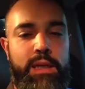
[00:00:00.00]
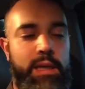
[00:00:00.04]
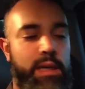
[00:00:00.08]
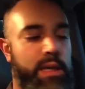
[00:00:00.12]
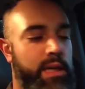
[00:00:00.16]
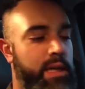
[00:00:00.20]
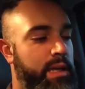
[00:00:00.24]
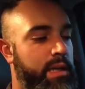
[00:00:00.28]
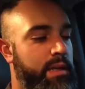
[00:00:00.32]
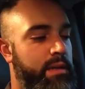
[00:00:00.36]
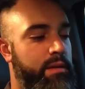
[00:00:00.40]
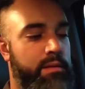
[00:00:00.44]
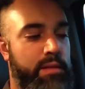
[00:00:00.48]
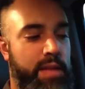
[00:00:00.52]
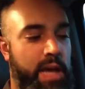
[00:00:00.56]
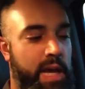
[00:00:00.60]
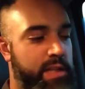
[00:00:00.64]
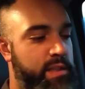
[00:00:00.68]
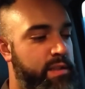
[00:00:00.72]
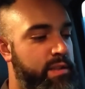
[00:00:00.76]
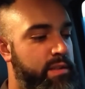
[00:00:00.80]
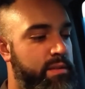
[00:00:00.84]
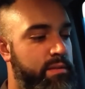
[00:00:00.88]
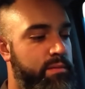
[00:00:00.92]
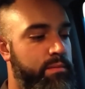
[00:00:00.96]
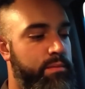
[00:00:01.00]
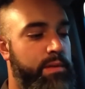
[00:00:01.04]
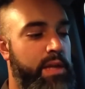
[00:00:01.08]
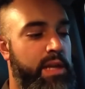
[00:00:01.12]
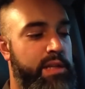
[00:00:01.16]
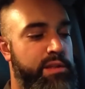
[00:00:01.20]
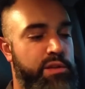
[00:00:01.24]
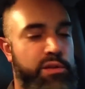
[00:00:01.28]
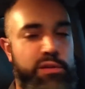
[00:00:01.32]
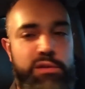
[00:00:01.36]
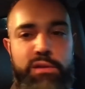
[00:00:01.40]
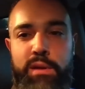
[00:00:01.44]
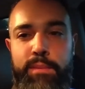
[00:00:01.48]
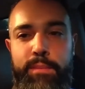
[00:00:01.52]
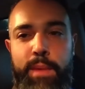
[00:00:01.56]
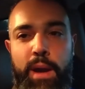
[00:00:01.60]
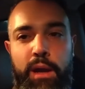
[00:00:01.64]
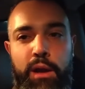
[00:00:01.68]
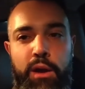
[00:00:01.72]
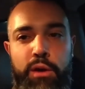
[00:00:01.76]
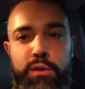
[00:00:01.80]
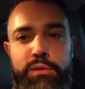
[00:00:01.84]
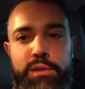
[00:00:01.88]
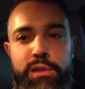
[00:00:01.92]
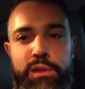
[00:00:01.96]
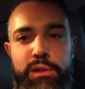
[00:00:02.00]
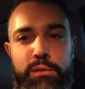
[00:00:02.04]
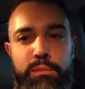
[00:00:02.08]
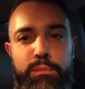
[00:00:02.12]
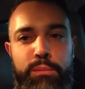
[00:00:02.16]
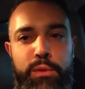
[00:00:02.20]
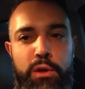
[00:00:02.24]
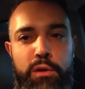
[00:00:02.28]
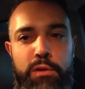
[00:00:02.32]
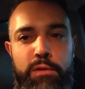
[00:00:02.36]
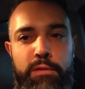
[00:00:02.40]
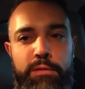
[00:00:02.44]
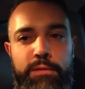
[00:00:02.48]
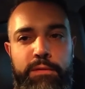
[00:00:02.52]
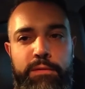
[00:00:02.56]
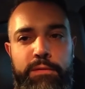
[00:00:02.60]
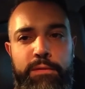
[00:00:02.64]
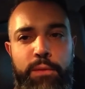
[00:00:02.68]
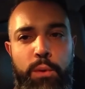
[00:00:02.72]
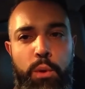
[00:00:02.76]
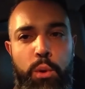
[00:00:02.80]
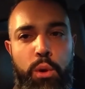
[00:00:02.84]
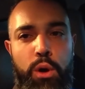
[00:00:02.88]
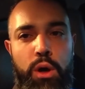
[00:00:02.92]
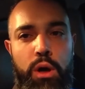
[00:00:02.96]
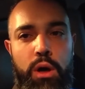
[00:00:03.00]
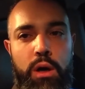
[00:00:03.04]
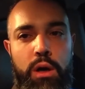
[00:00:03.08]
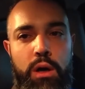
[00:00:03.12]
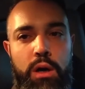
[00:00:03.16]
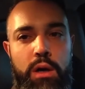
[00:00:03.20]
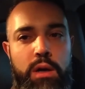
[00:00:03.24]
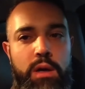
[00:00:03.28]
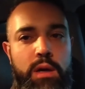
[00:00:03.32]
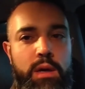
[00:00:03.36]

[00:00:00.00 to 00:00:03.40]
And that's usually my go-to move for